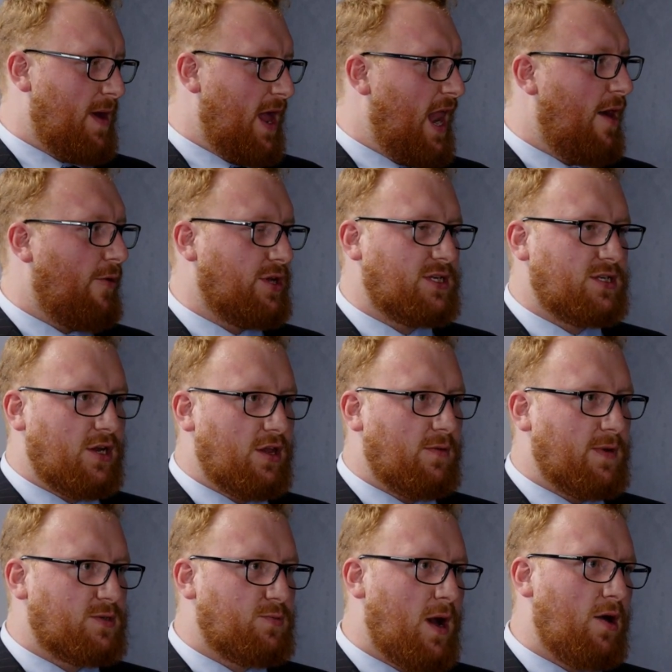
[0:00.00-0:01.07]
allowance to them
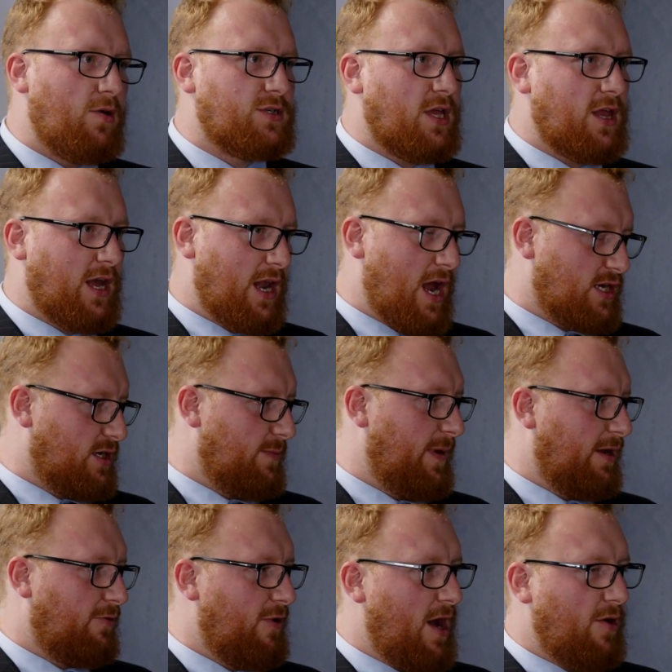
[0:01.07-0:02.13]
as well, so they can actually be
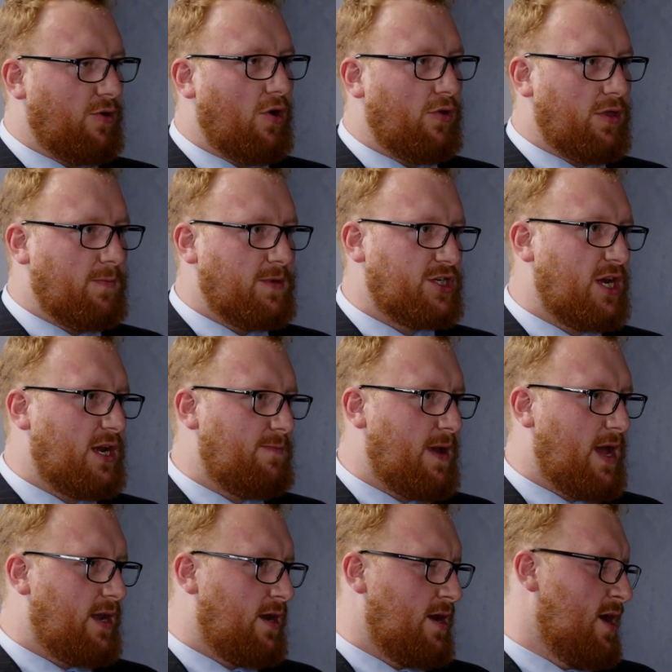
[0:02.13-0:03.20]
ground on the machine
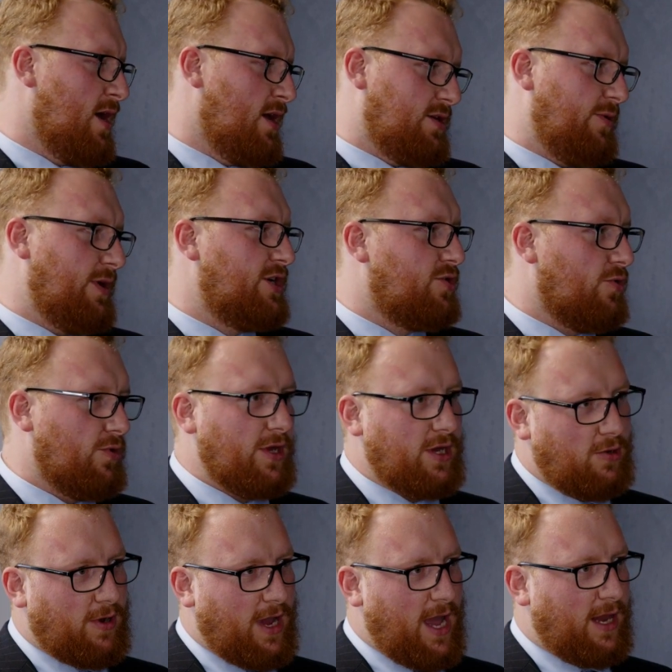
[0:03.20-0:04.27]
bed to ensure that
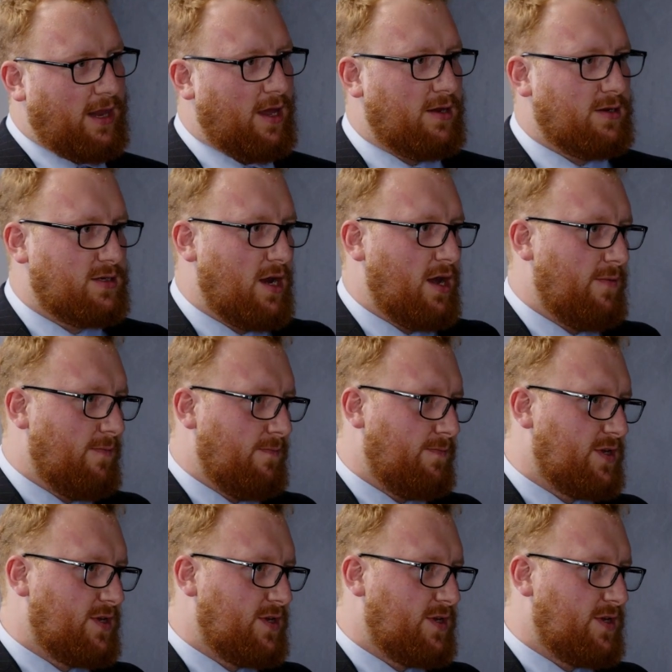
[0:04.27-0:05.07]
you're getting those um, that